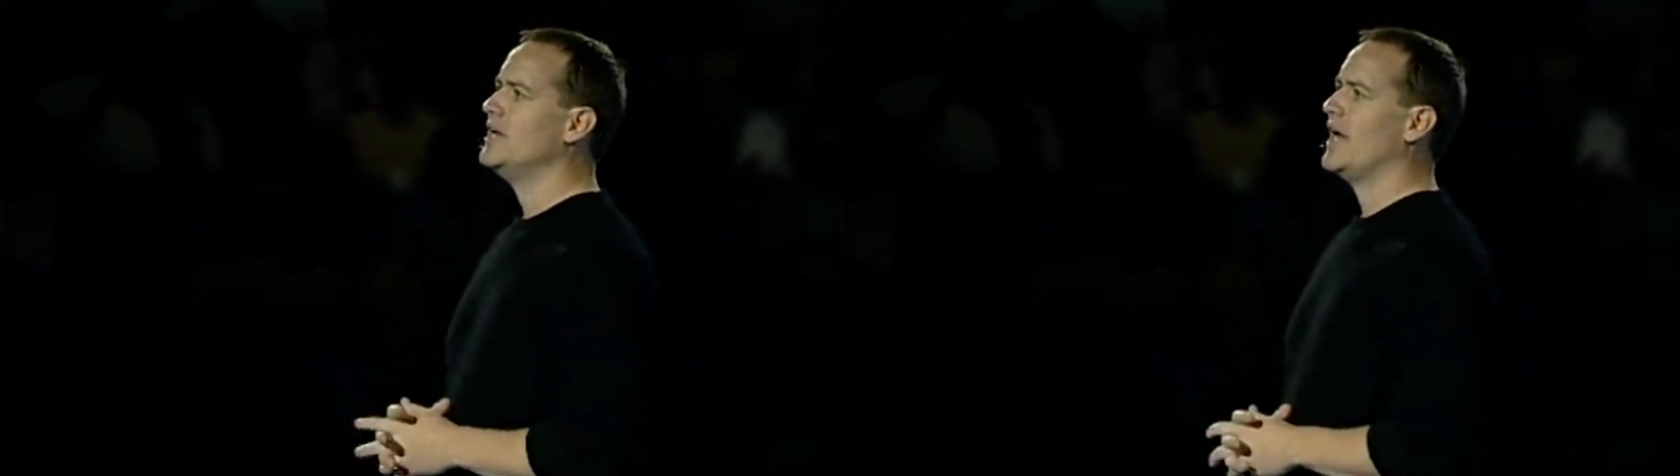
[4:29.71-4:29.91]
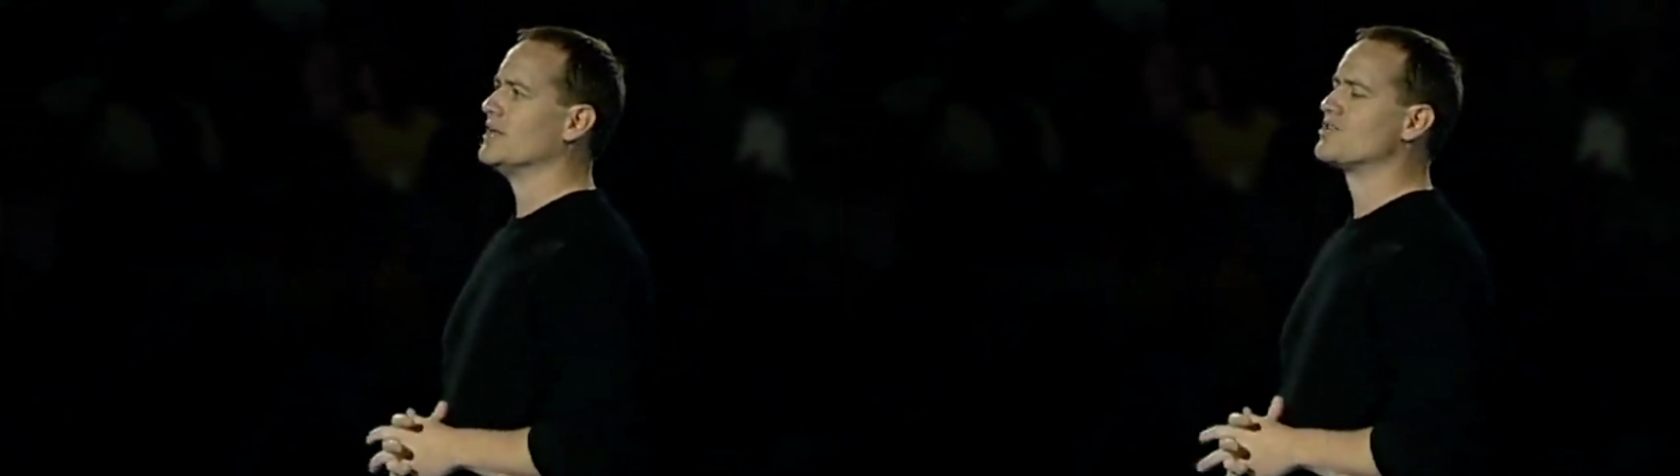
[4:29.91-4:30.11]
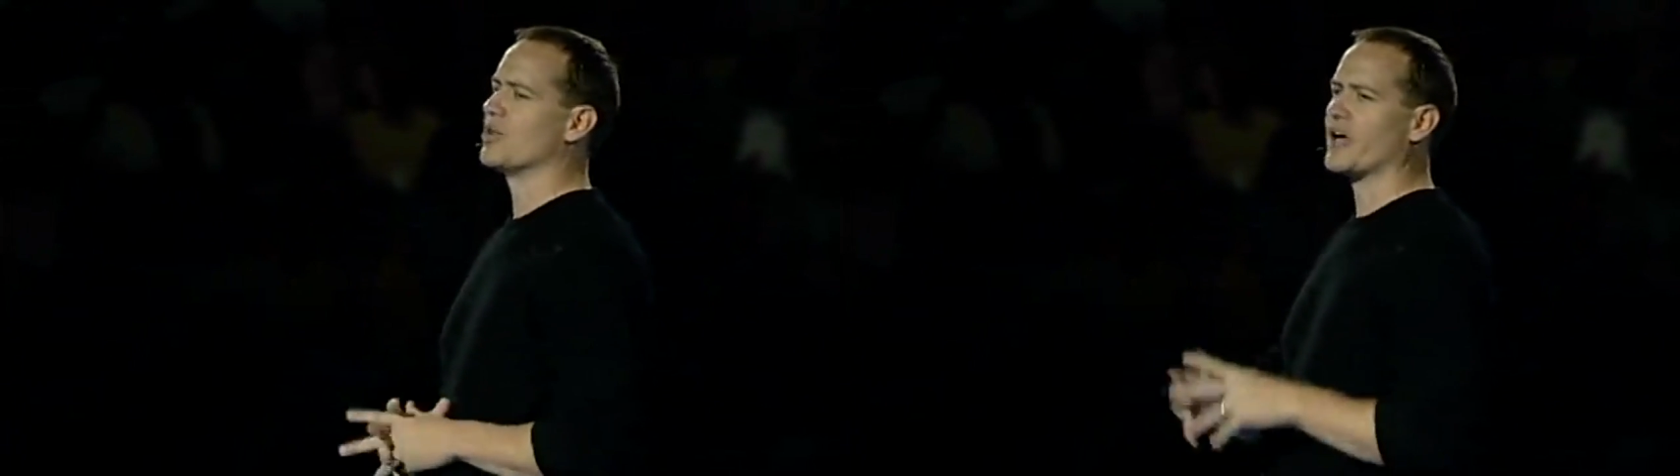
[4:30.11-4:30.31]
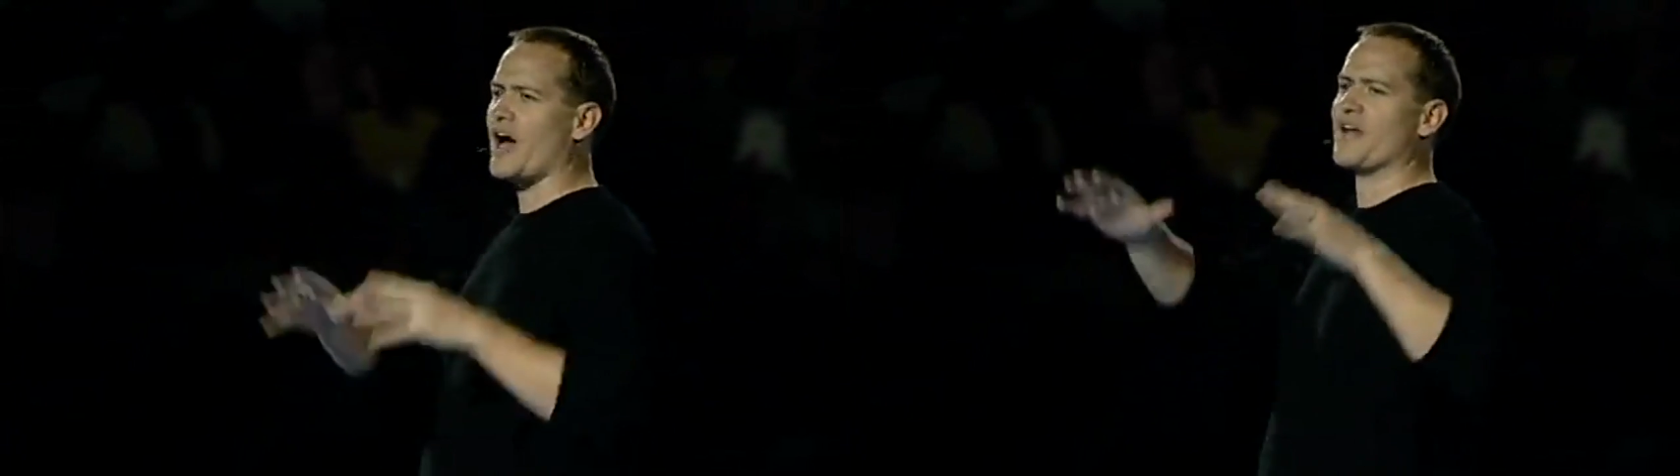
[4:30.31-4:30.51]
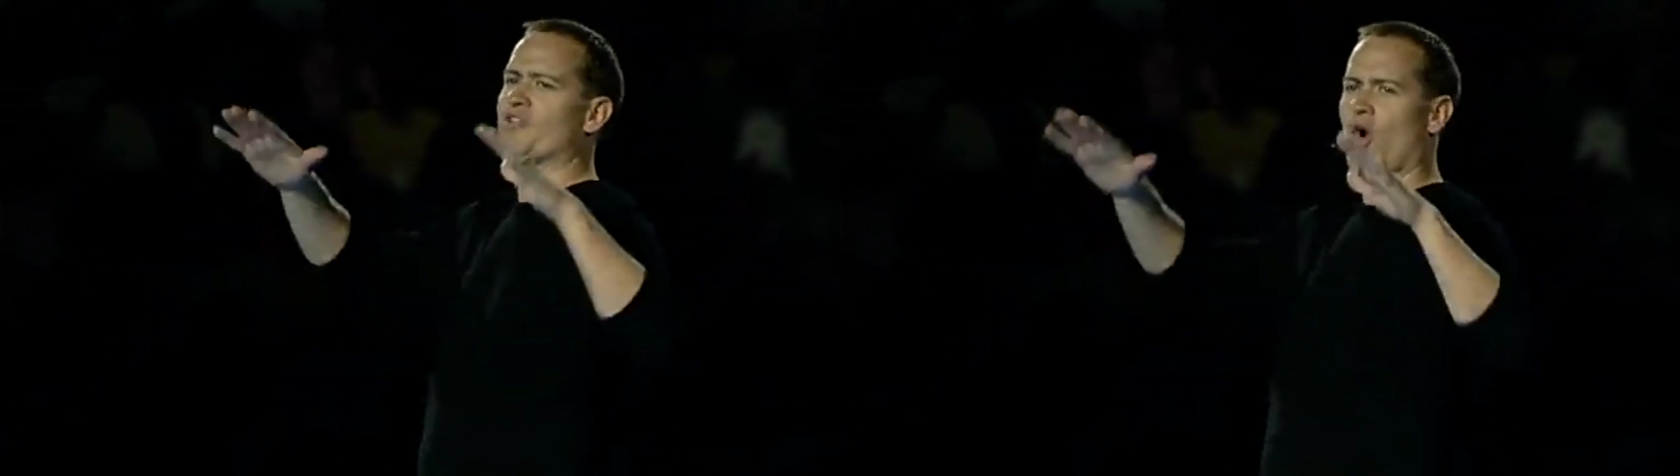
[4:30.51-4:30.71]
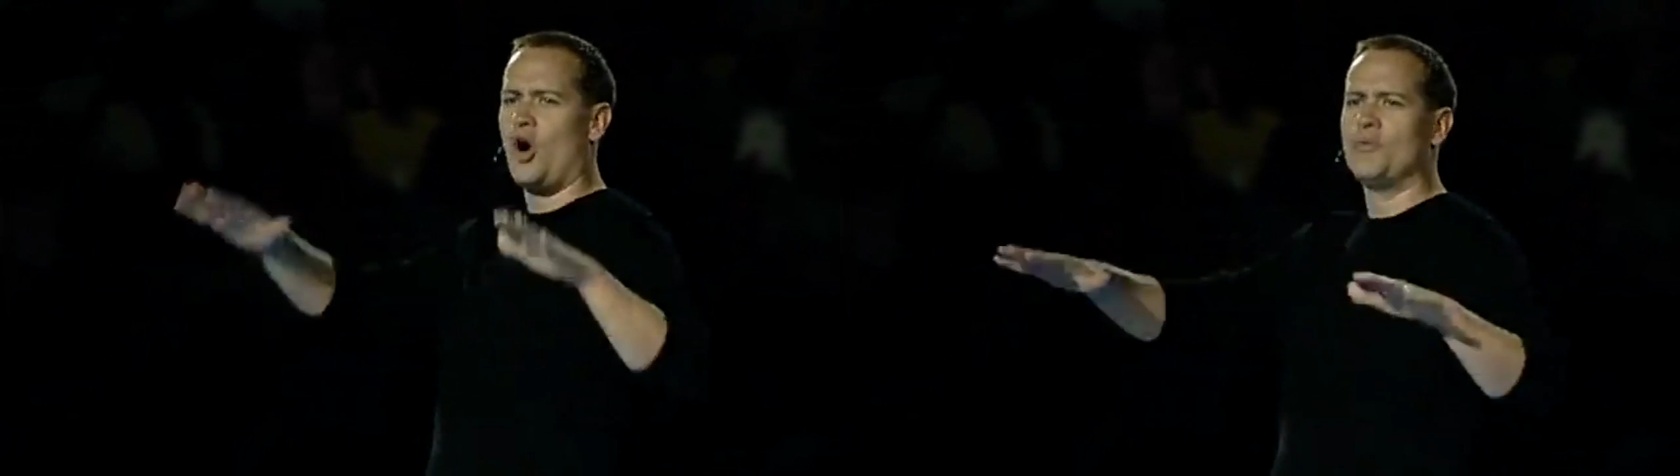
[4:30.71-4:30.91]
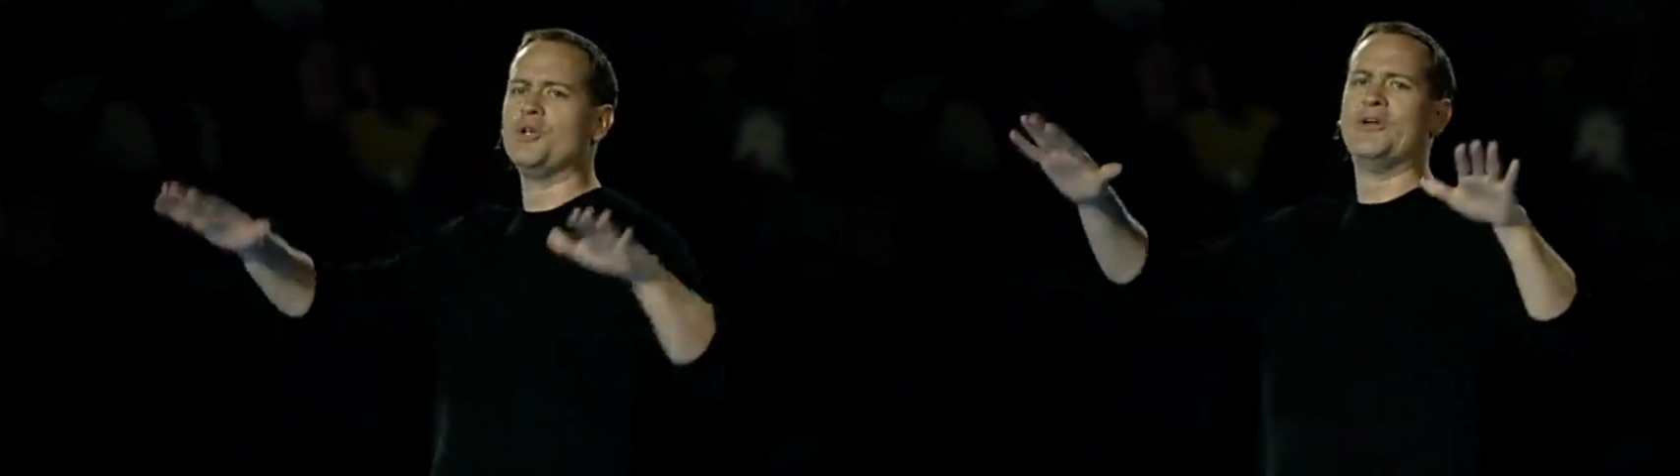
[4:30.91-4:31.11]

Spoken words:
And so to kind of calm you